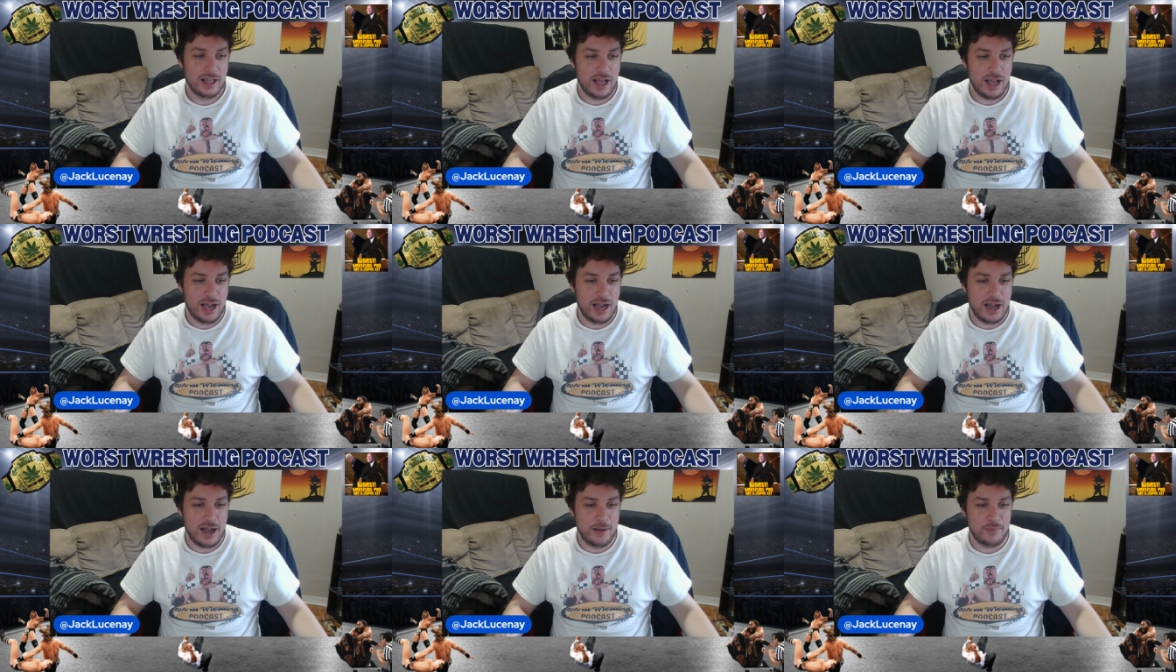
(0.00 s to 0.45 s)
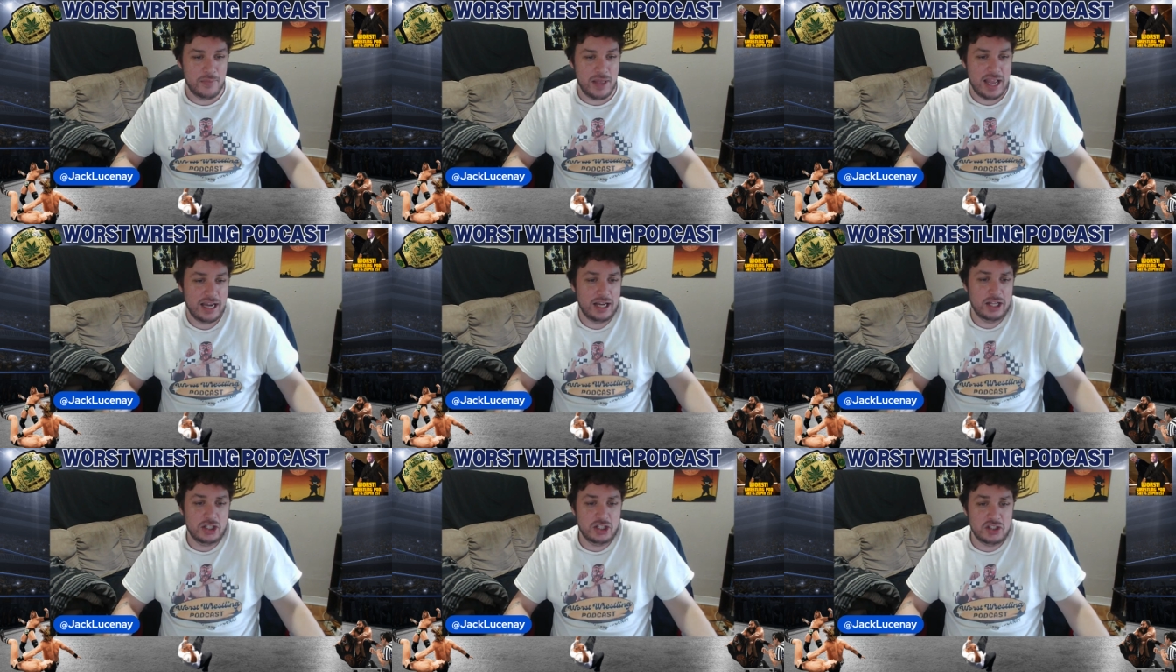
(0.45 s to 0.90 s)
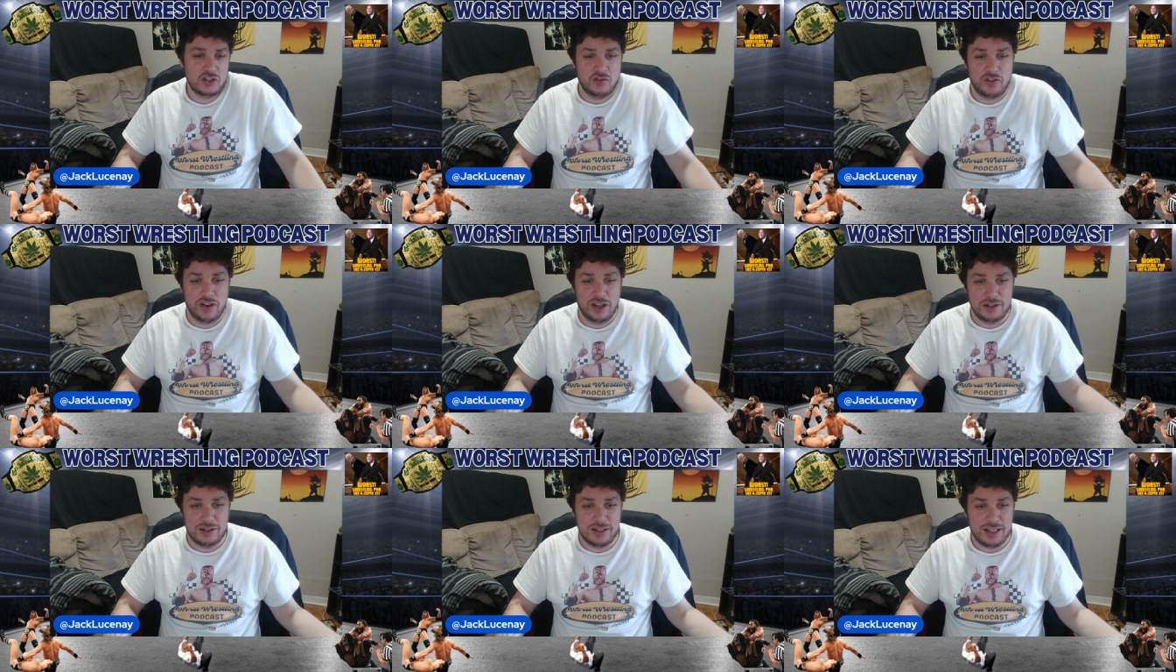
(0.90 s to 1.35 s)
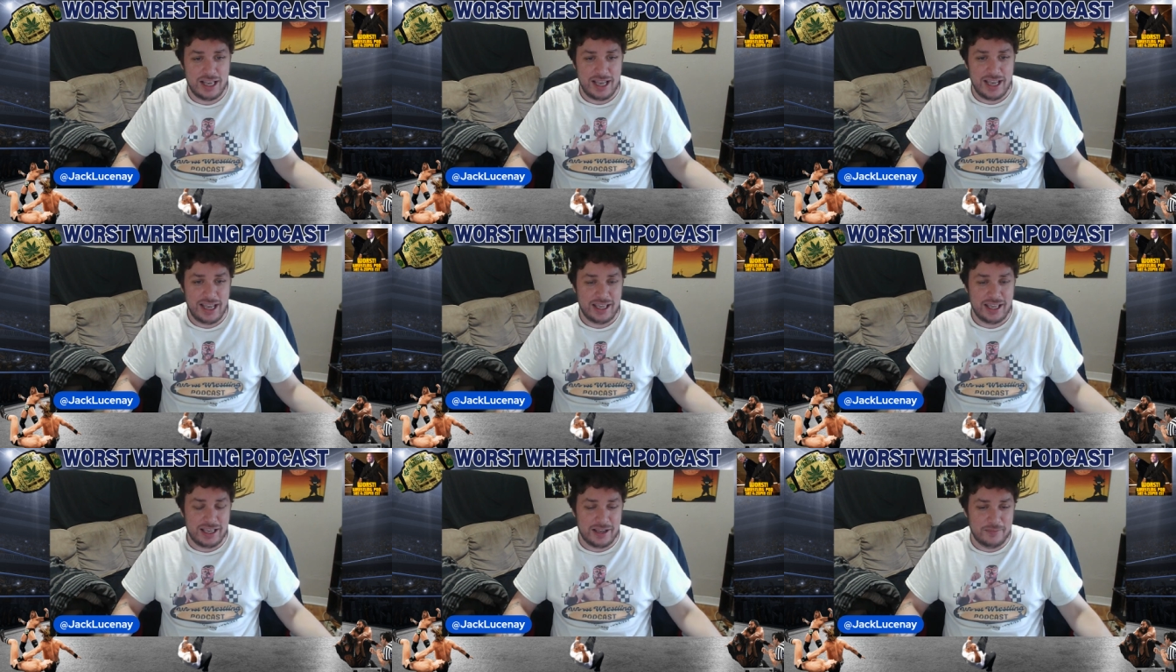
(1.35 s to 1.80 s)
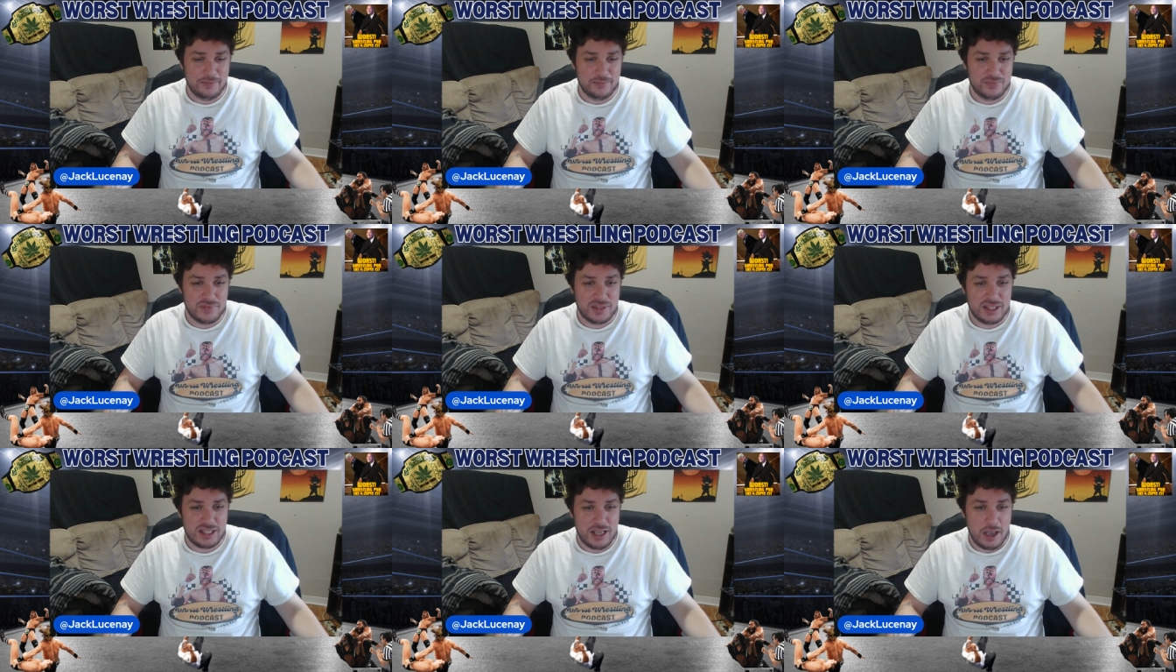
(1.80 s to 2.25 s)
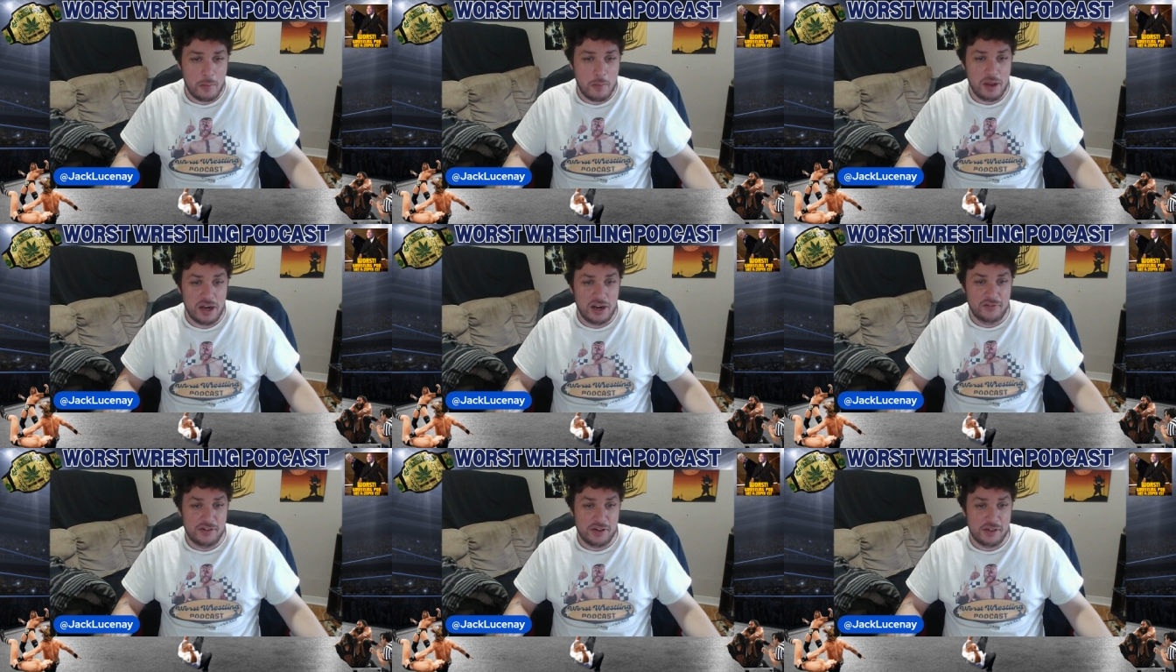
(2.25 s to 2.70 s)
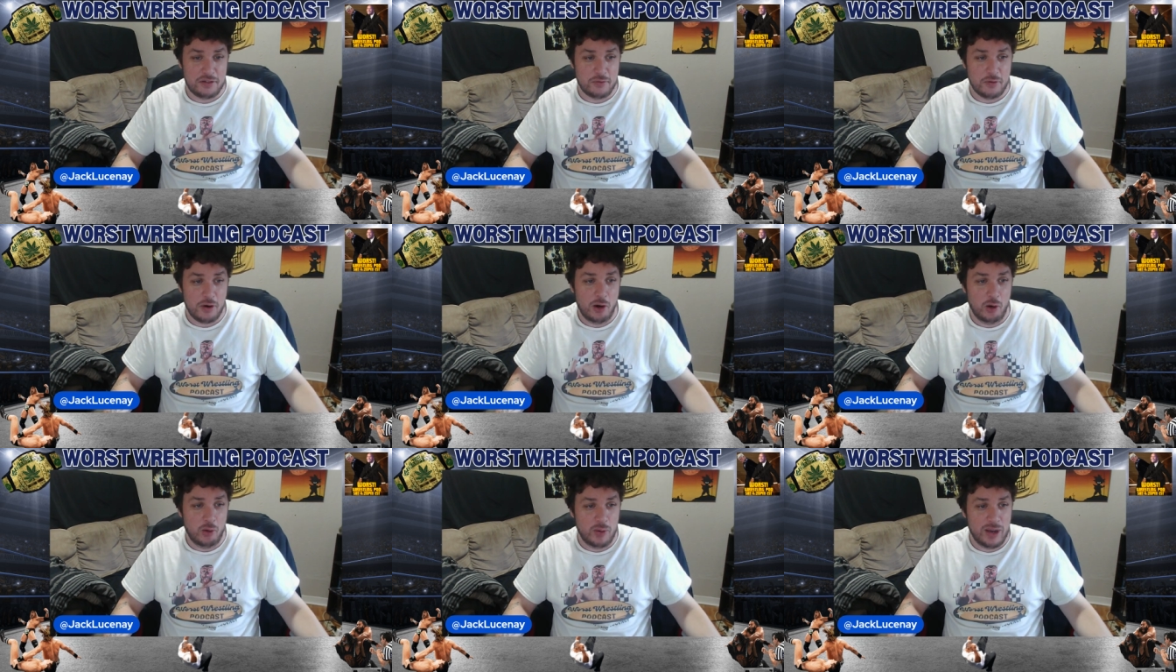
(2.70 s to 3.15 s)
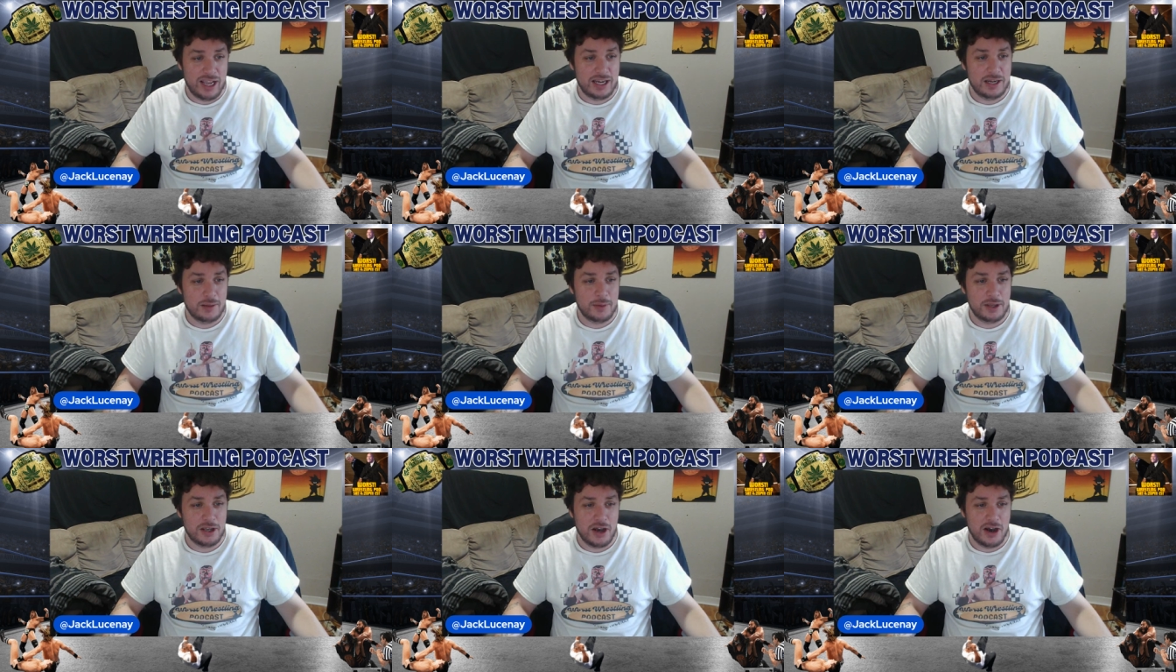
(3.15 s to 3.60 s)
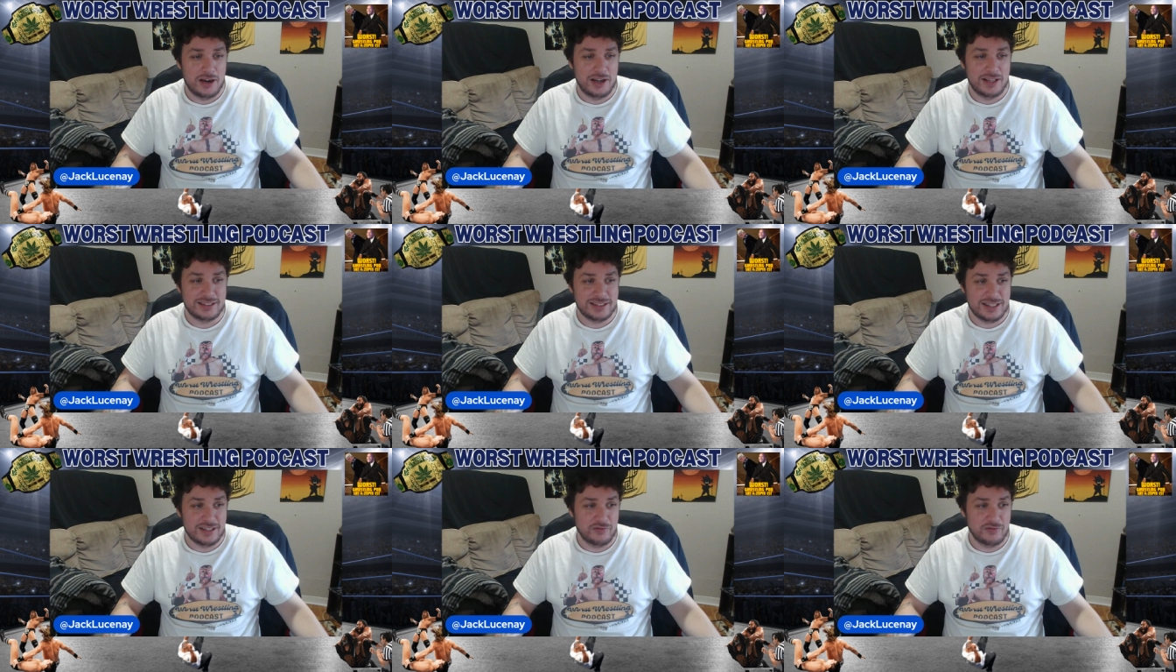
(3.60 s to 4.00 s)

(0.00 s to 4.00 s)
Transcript: And it just felt like a bit of a throwaway, to be honest.